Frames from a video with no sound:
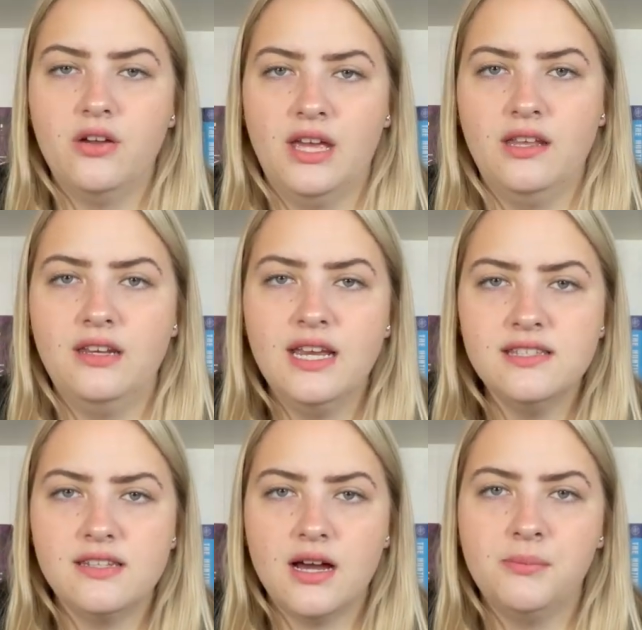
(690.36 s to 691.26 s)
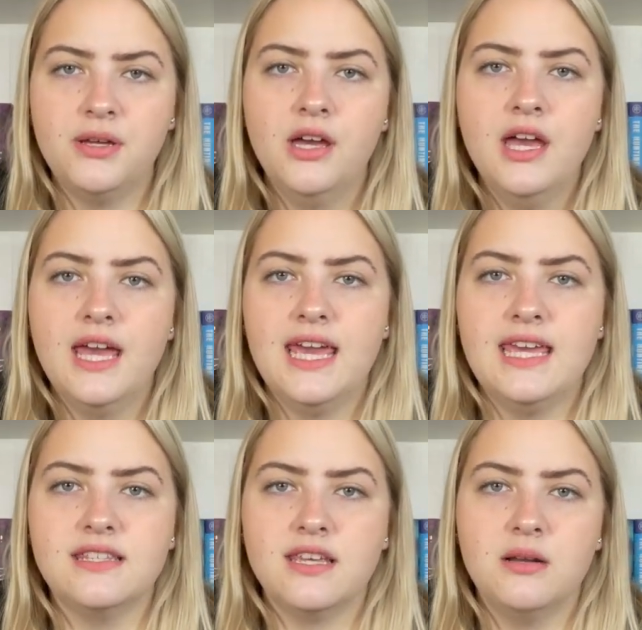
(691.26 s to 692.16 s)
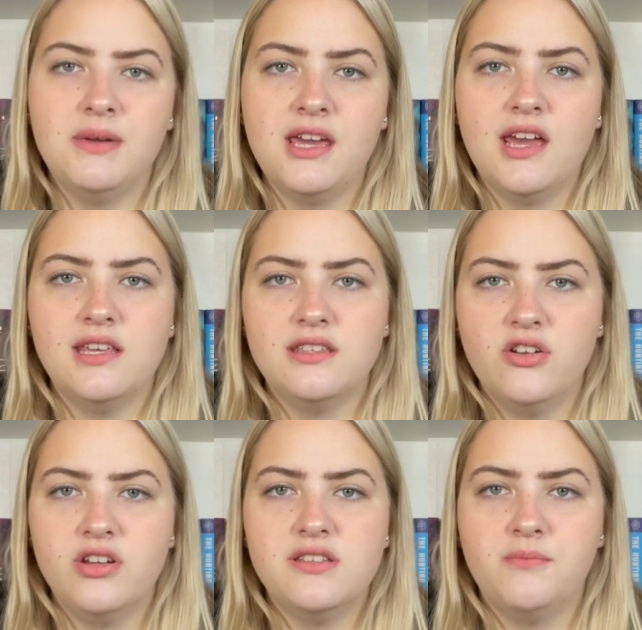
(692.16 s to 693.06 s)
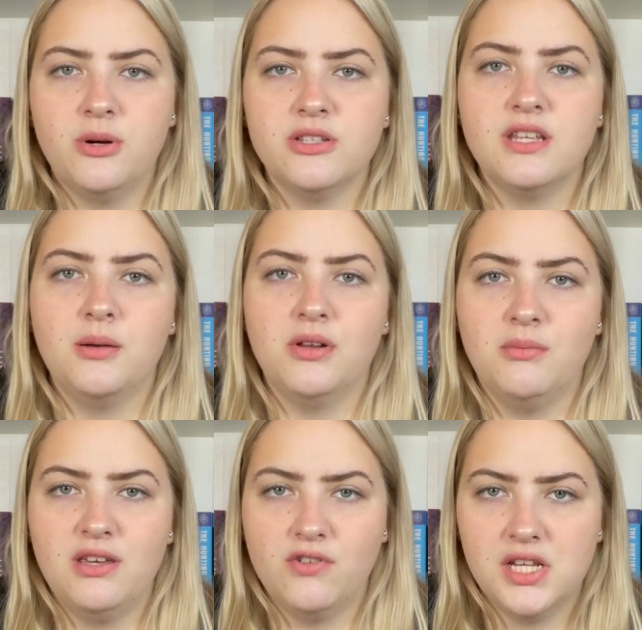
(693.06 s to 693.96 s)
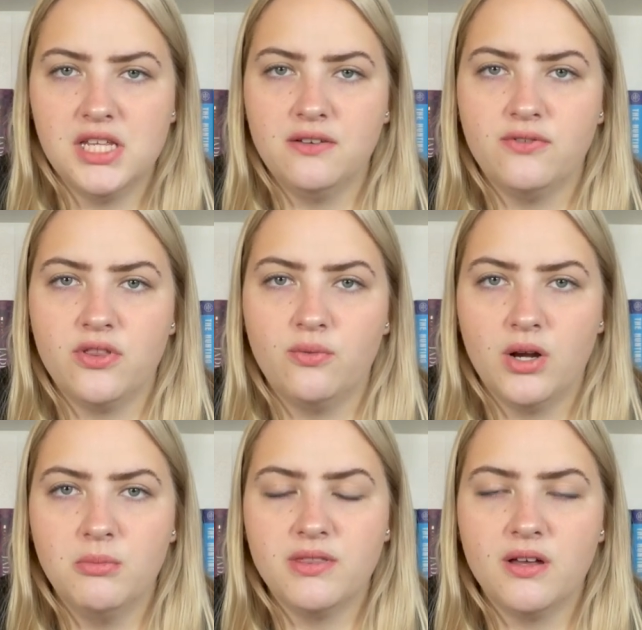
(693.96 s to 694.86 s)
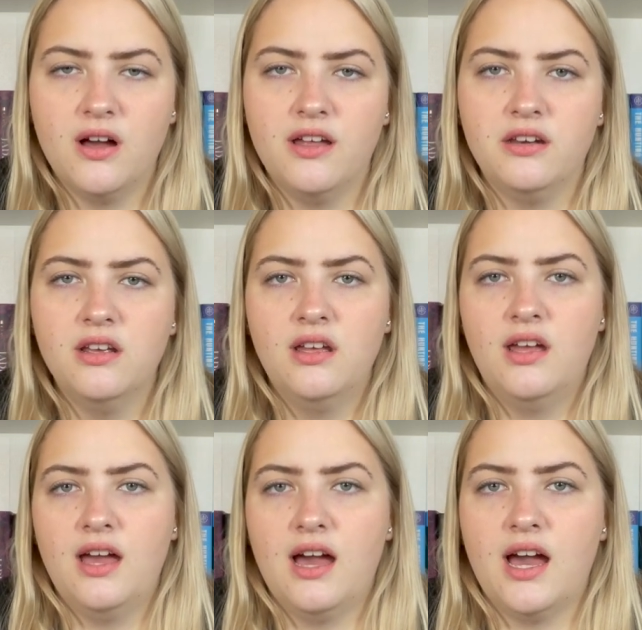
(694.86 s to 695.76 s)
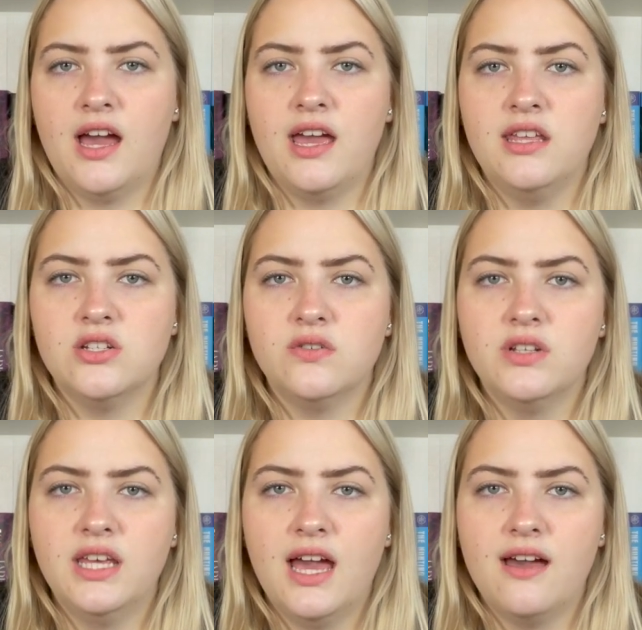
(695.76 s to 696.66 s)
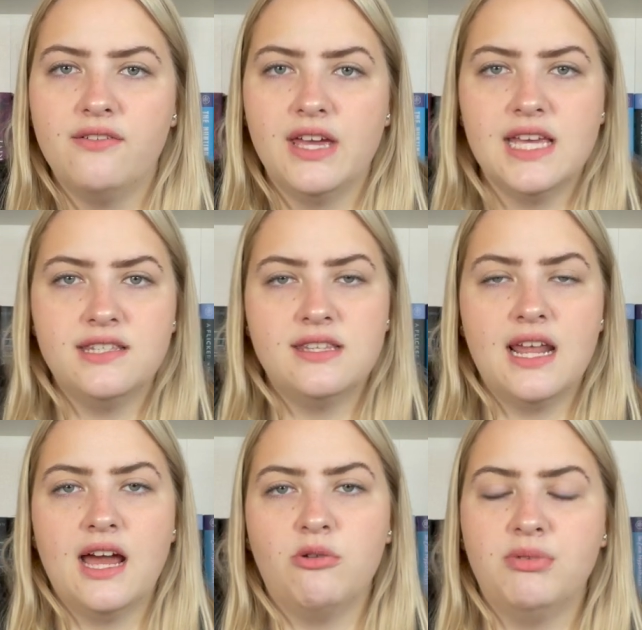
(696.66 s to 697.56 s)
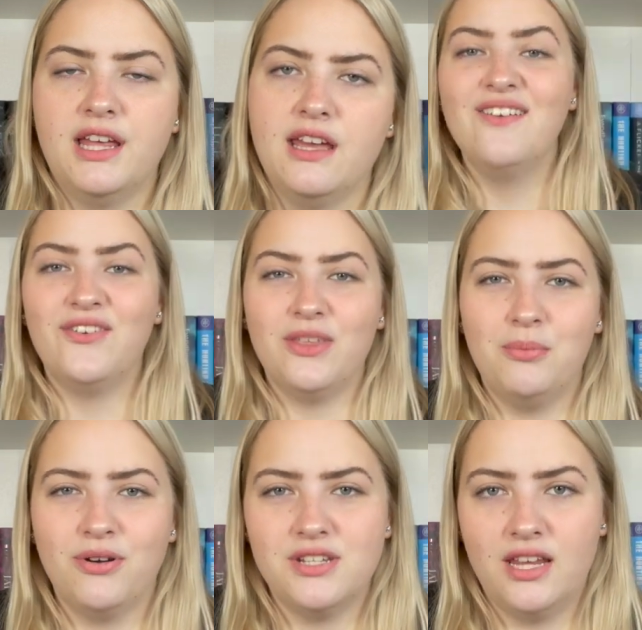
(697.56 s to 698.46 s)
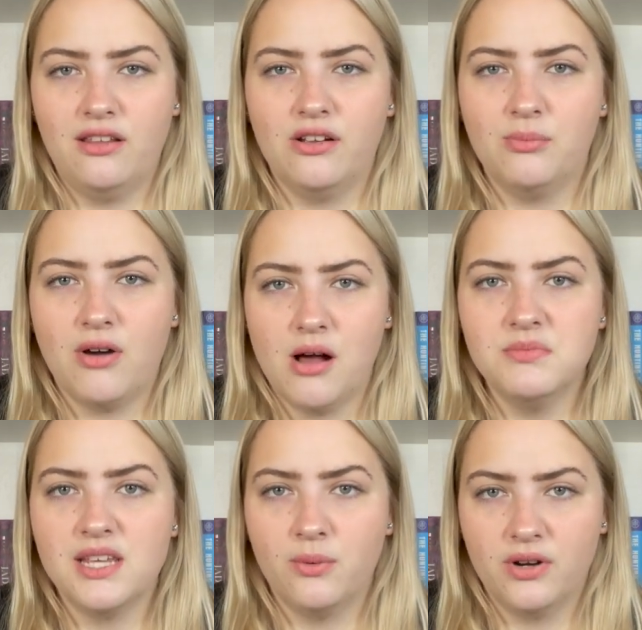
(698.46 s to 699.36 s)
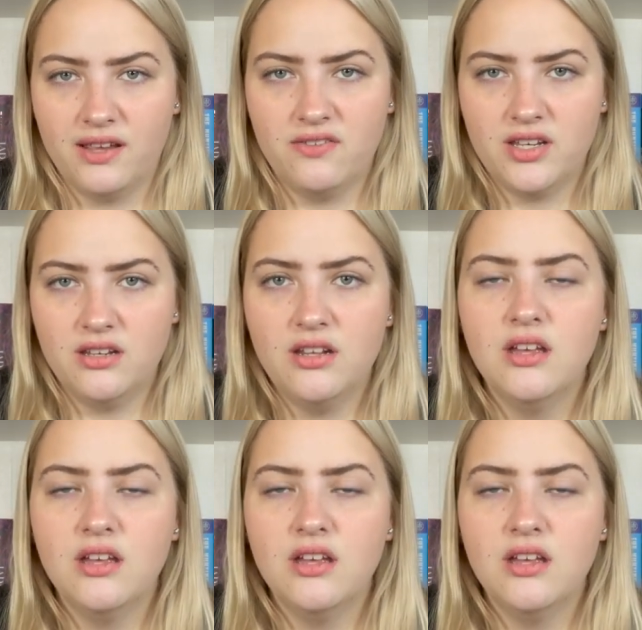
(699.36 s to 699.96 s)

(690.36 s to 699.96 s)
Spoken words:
Okay, next up is gonna be a series of books that I'm gonna be reading for the realm-a-thon. I don't really have a set out plan for the particular prompts that were given.